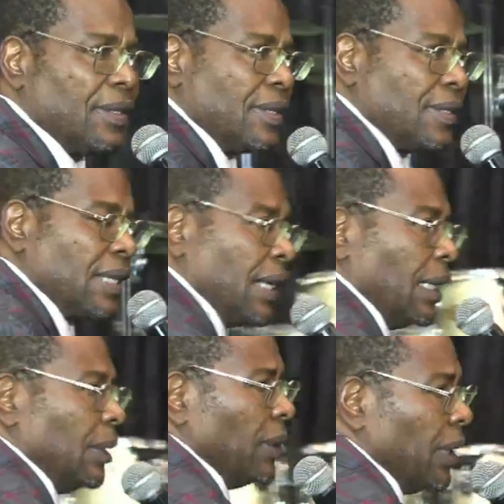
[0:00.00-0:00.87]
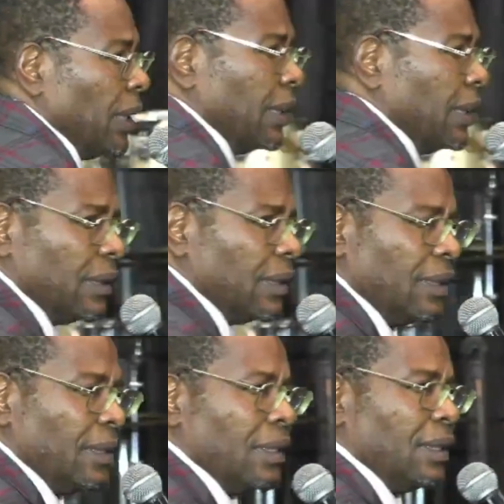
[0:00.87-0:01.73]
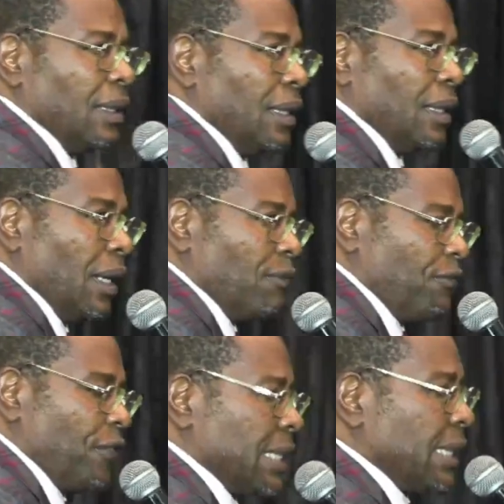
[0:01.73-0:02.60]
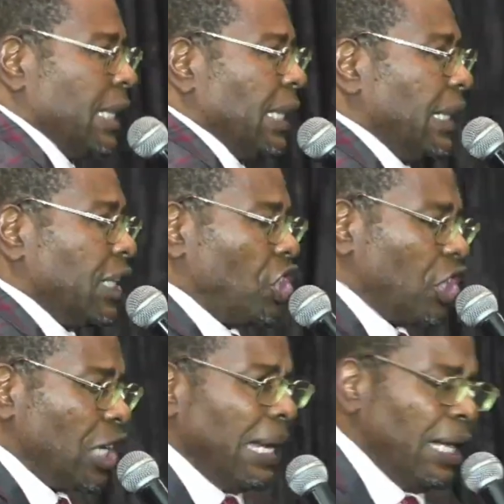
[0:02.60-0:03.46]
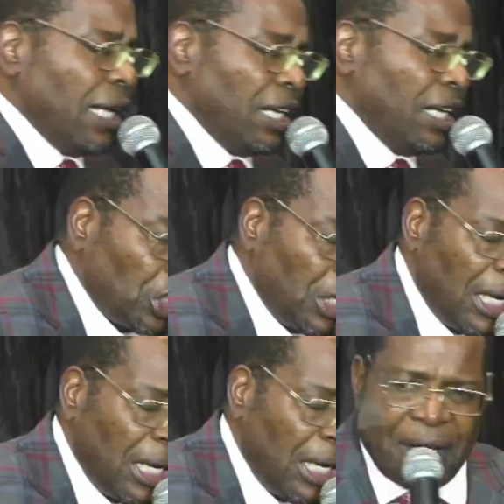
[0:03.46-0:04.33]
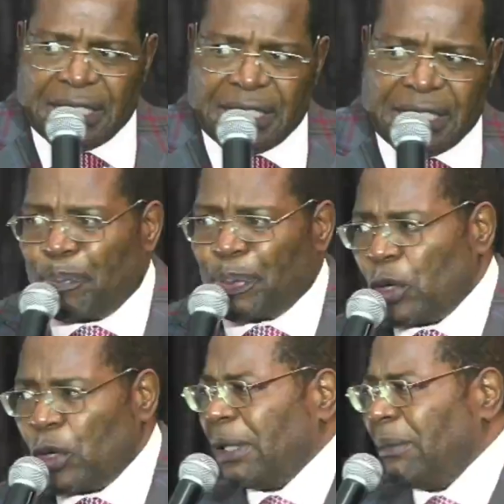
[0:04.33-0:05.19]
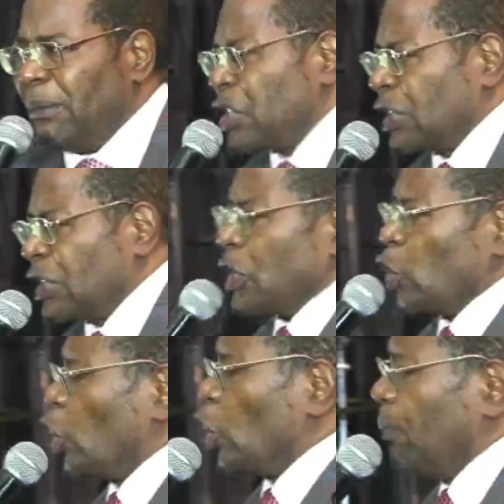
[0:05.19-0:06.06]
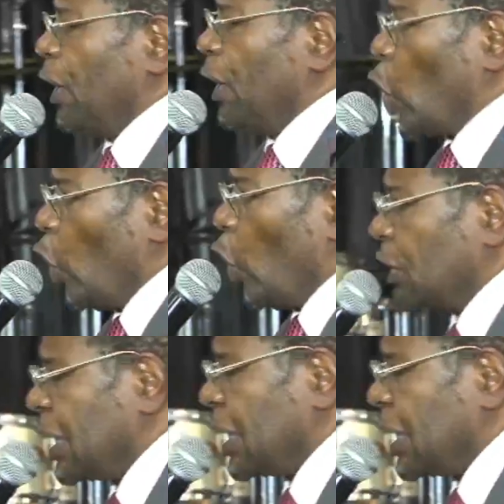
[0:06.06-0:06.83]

Say hallelujah. Facing a challenge, facing a problem is, does not mean God